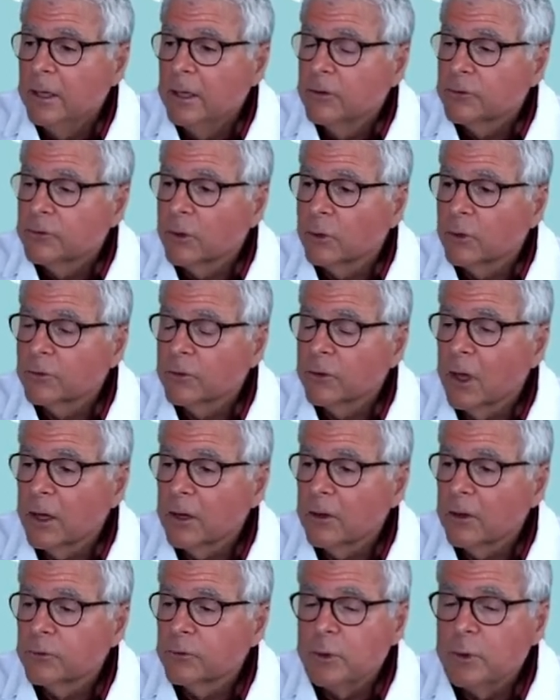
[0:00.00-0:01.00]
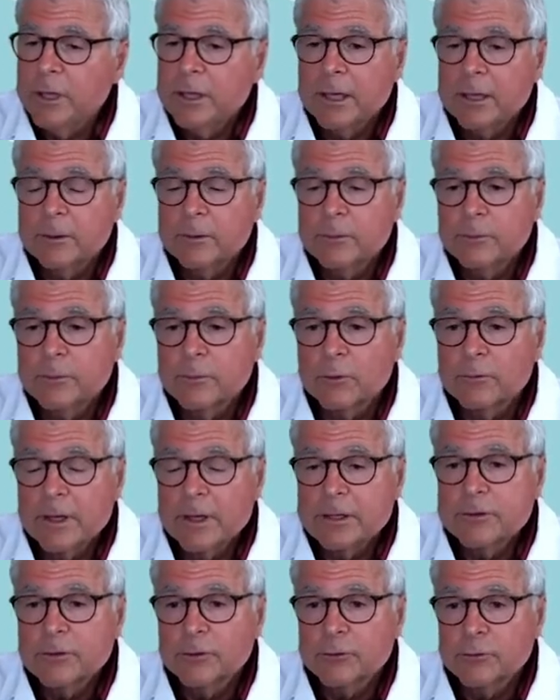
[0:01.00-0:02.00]
so, as long as we can
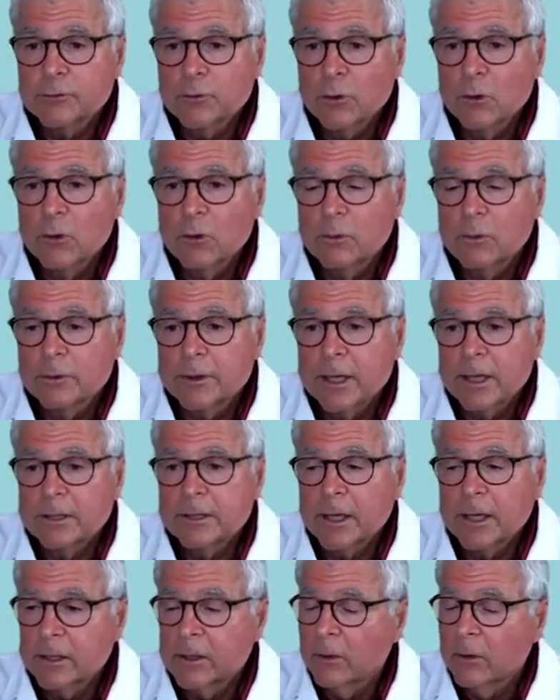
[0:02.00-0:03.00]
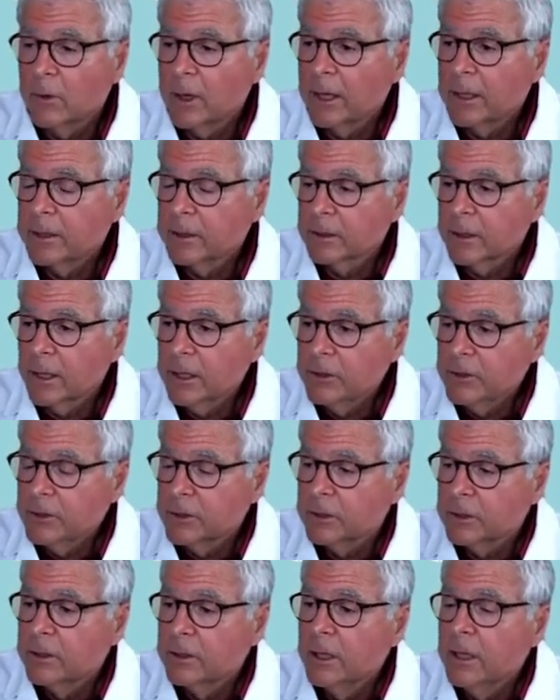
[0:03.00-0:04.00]
prevent a stroke with
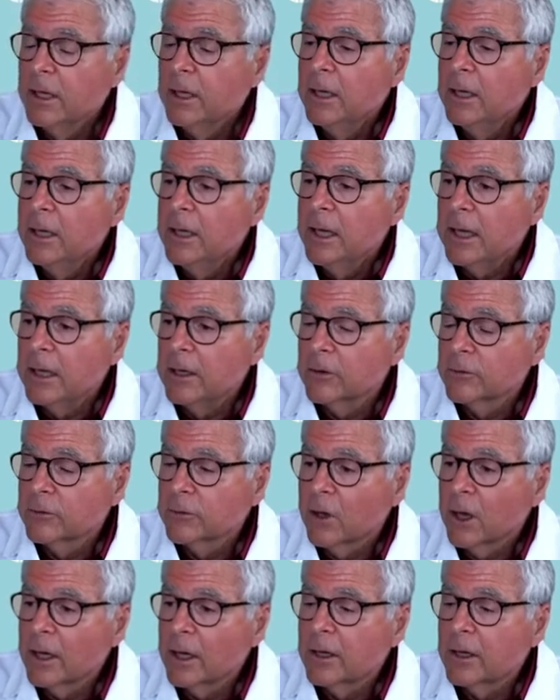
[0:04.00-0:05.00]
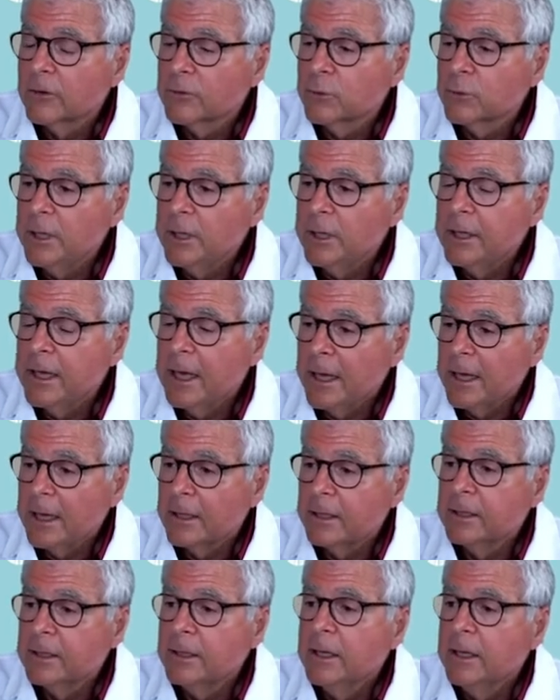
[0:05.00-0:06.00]
anticoagulation, and as long as we
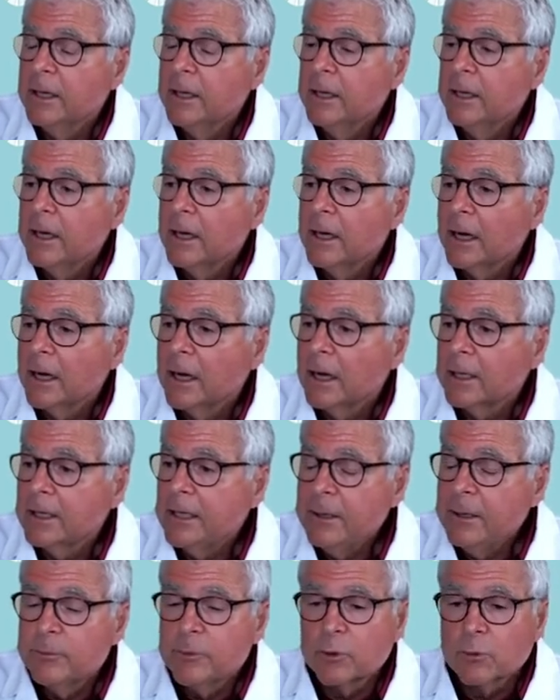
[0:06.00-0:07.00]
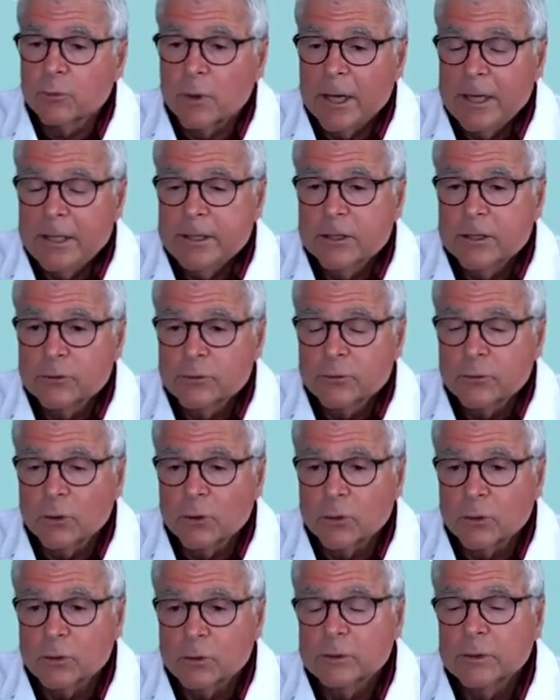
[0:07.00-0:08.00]
can uh, keep the rate
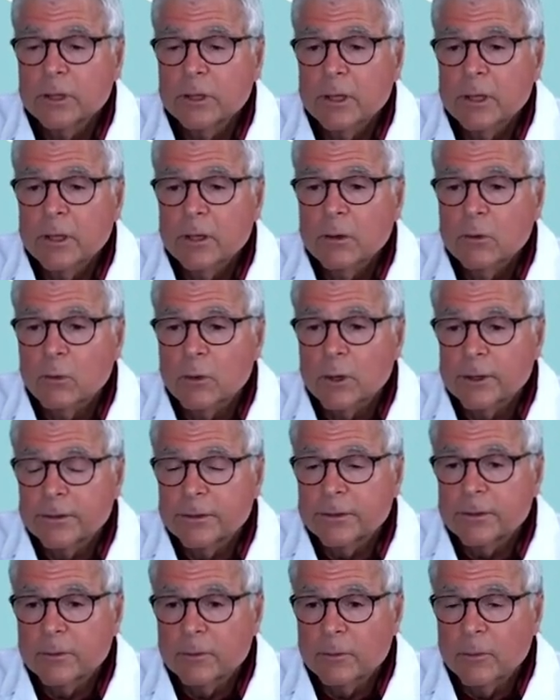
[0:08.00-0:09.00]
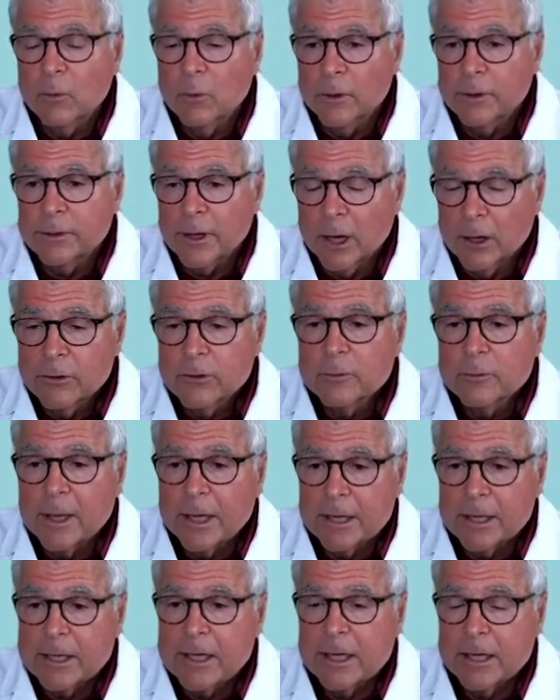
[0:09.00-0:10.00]
controlled with, with other
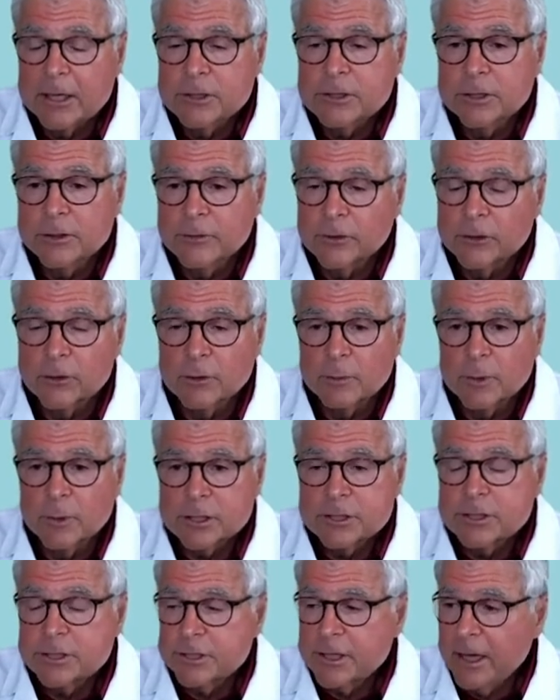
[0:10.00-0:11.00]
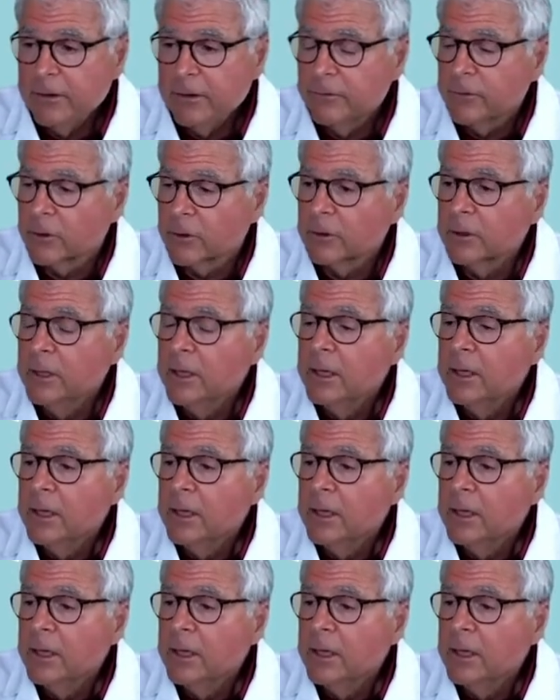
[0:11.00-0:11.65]
medications that are much safer,